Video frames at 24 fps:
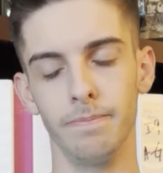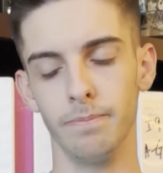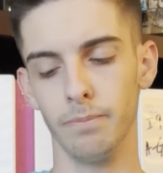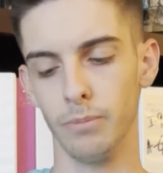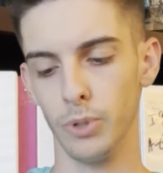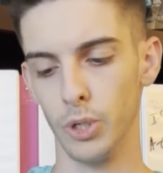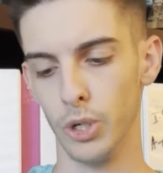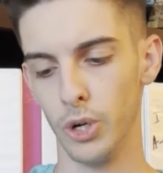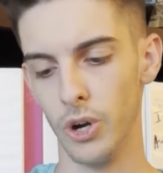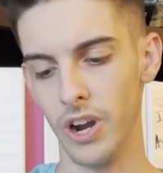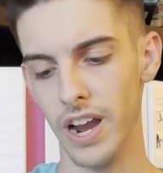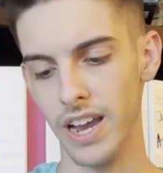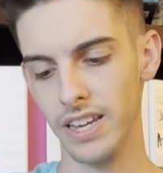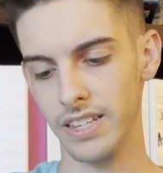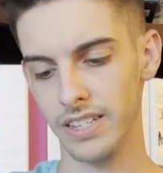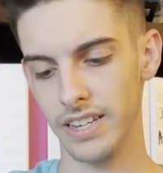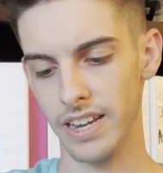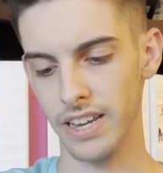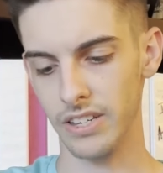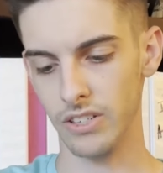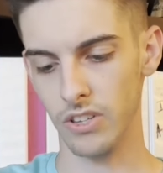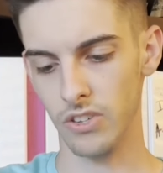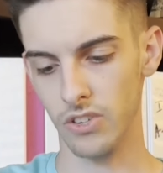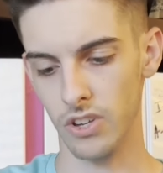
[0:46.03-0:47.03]
progressed
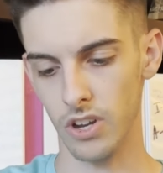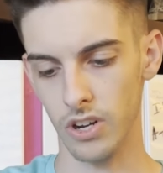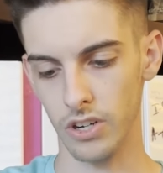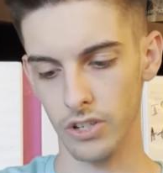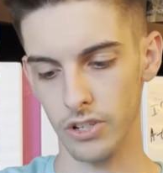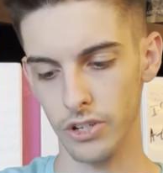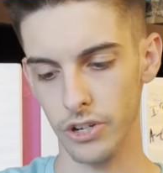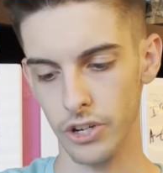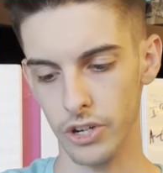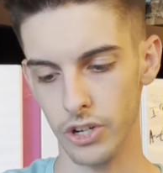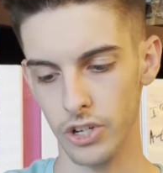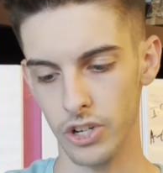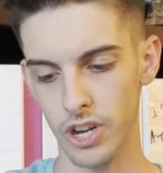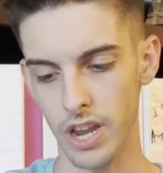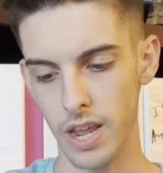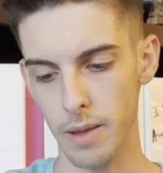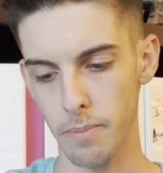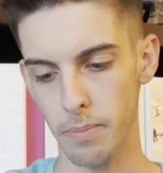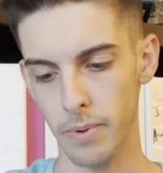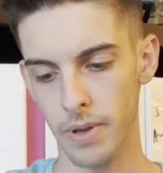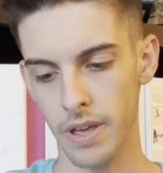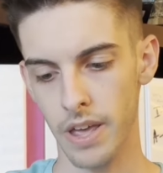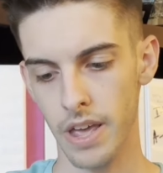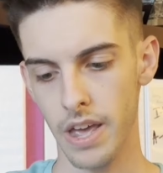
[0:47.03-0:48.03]
and as the song took
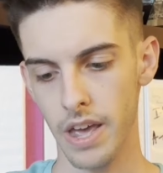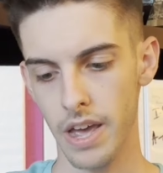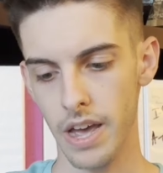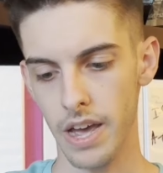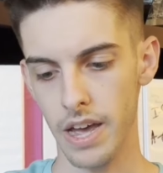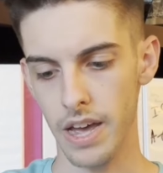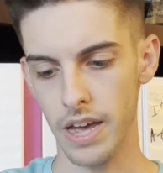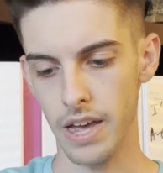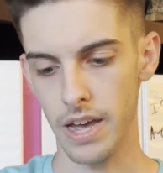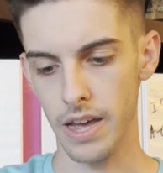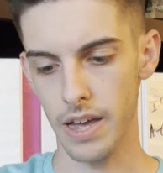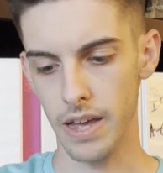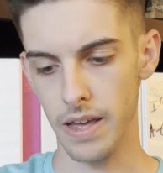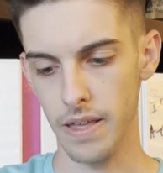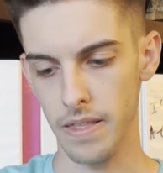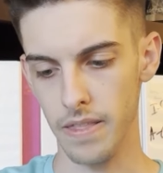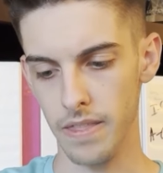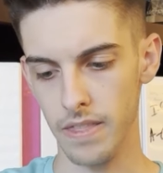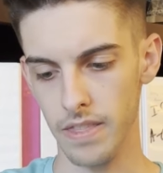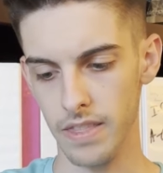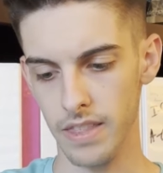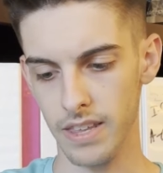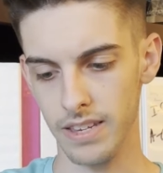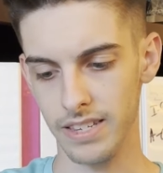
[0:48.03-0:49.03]
shape,
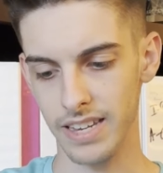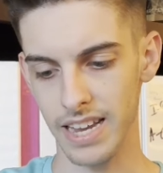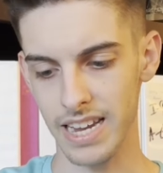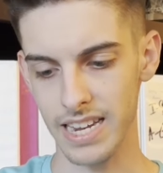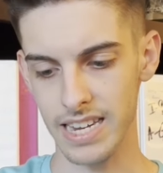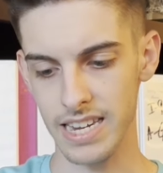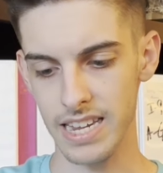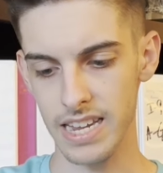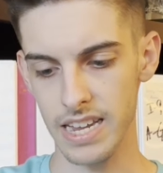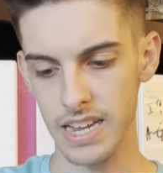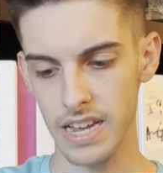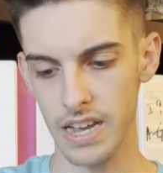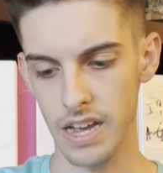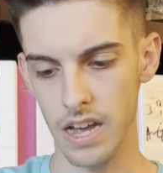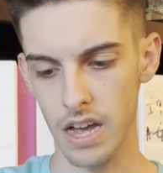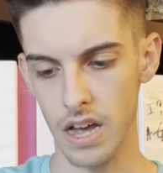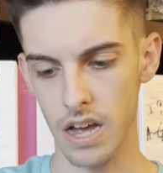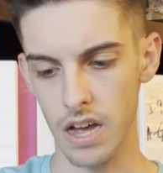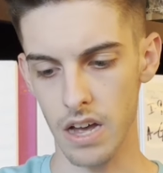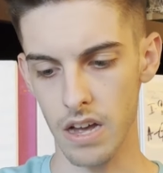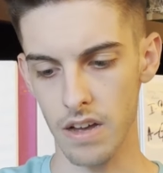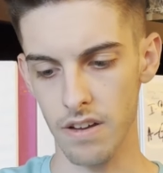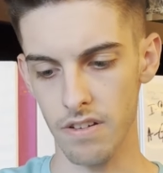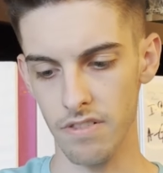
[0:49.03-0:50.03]
this idea
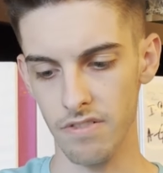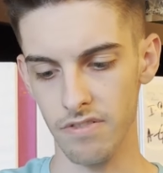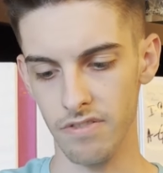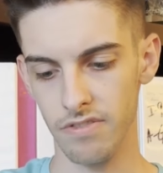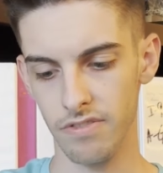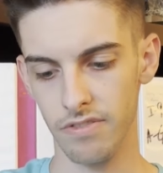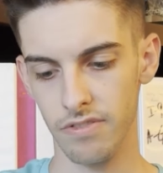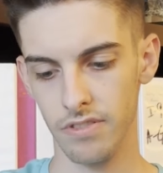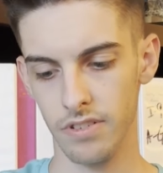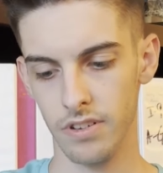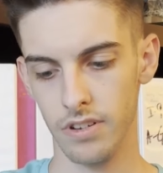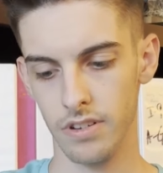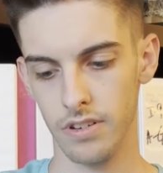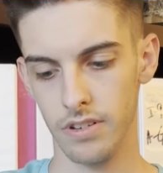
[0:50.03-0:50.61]
of